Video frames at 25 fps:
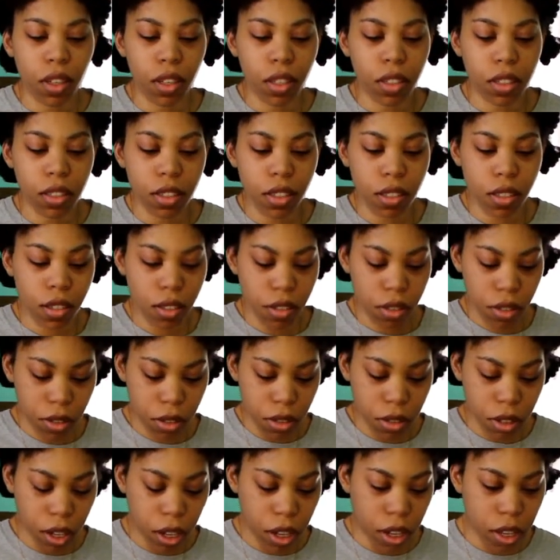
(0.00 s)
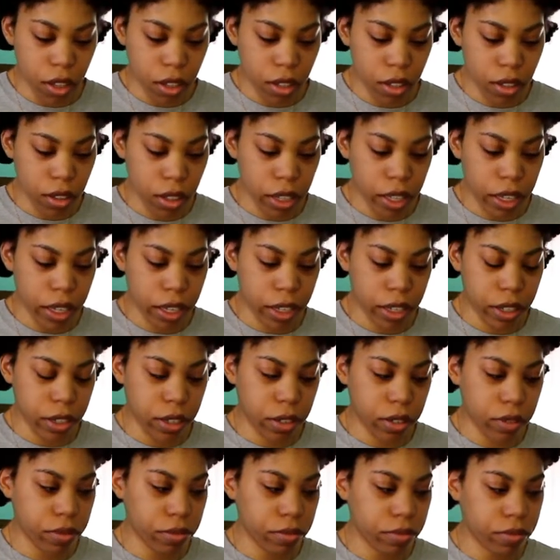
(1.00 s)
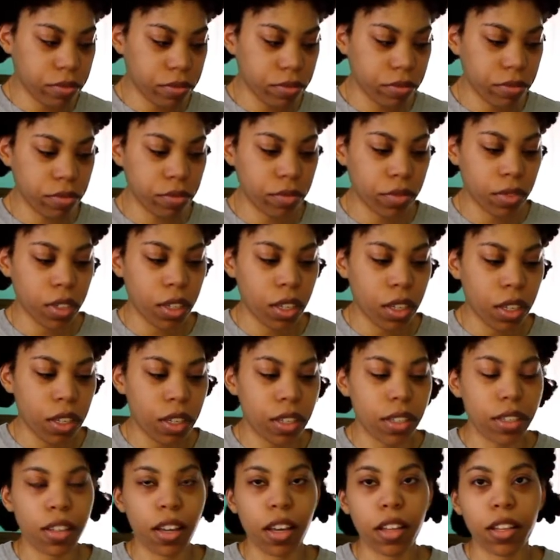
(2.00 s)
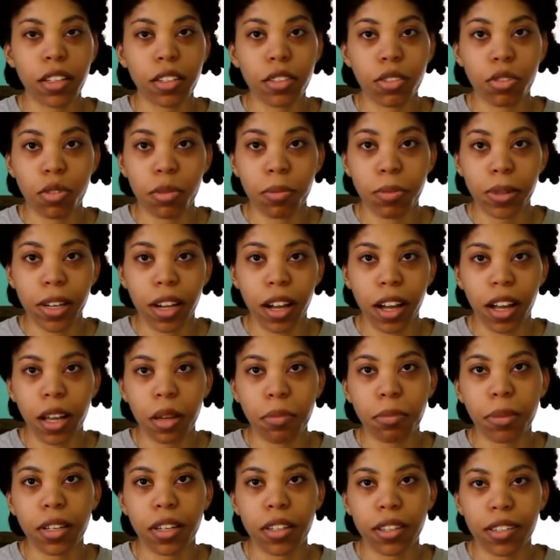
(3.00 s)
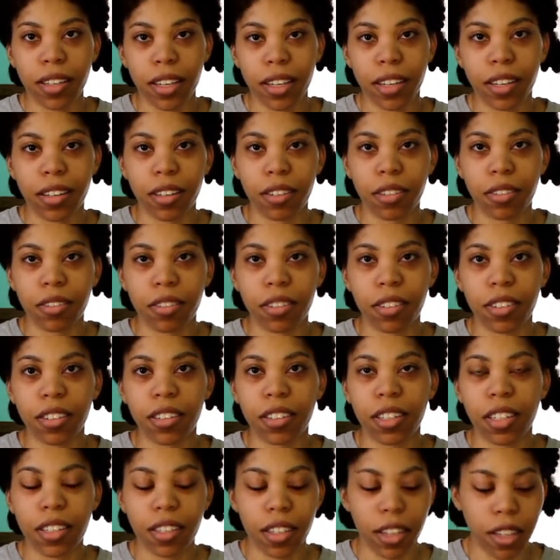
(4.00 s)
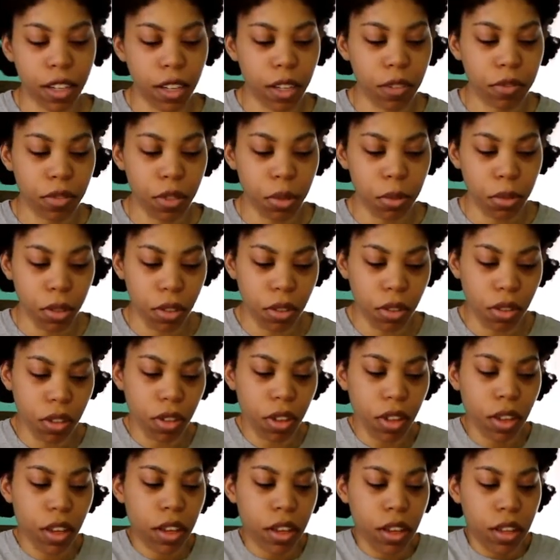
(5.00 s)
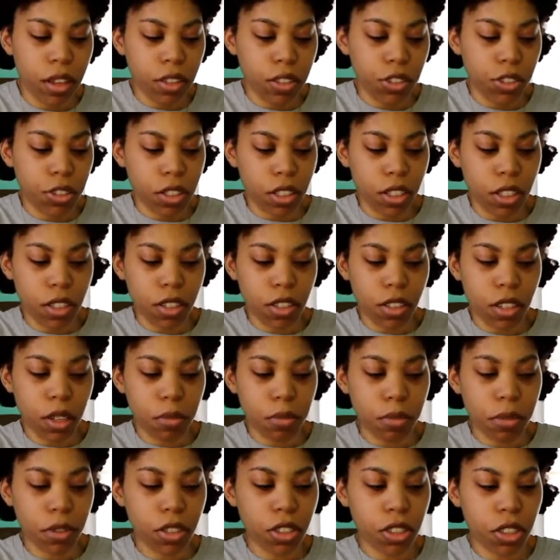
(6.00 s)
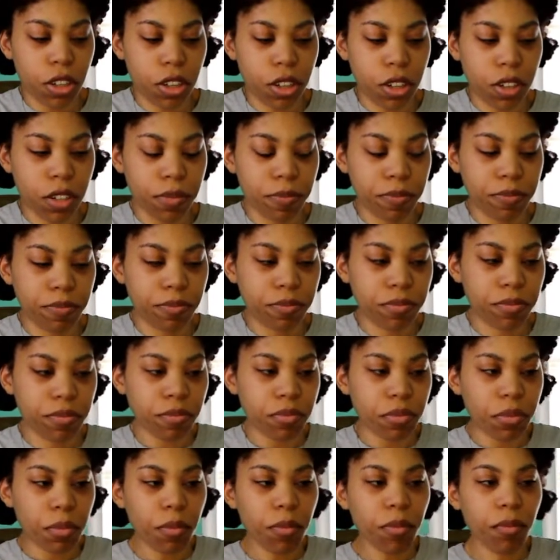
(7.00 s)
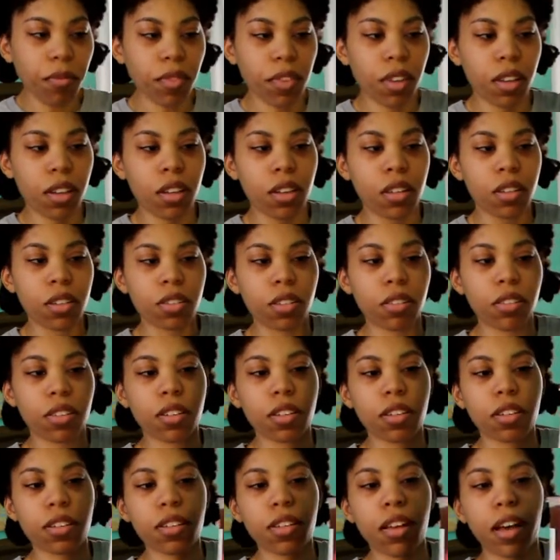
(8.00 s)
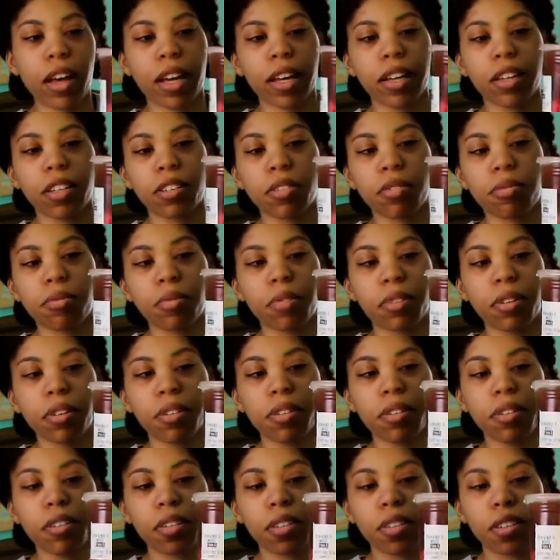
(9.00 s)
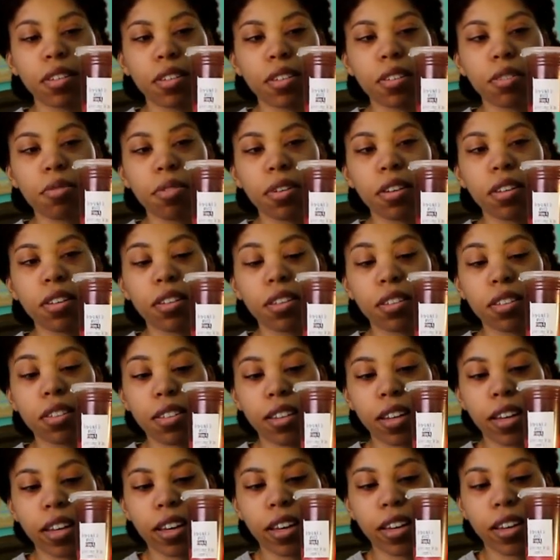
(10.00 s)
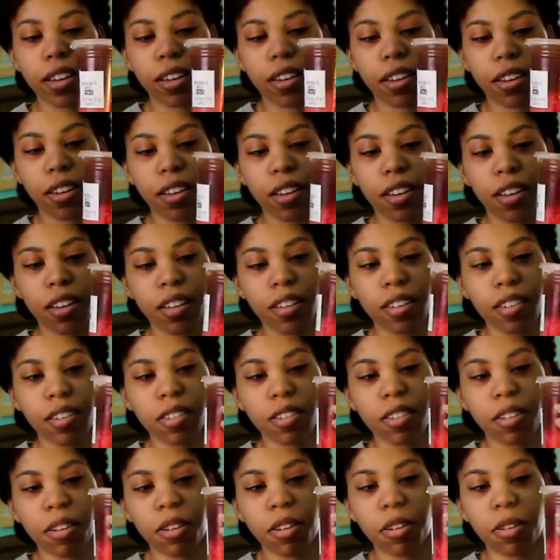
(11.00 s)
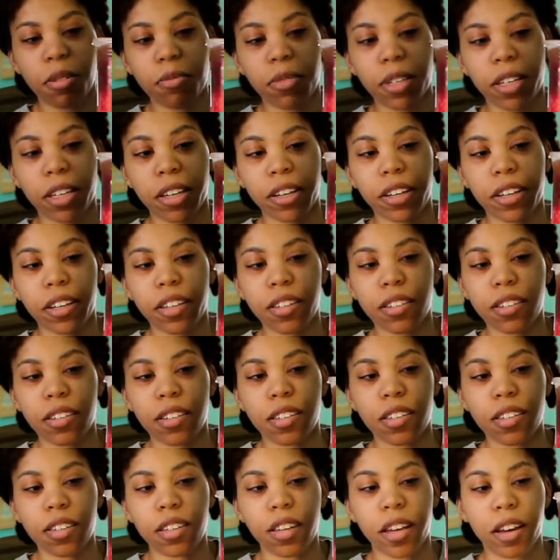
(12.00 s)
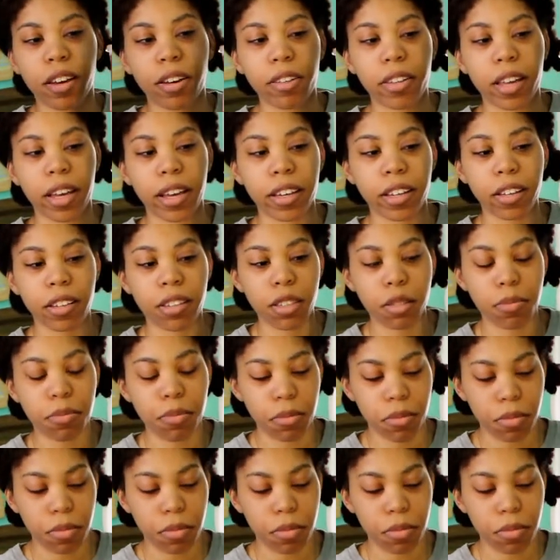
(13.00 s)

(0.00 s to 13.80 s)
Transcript: still not like, it's not like super hot, but it's like comfortable drinking temperature. So this is the iced one, and this is what it looks like. So I'm curious to see how the iced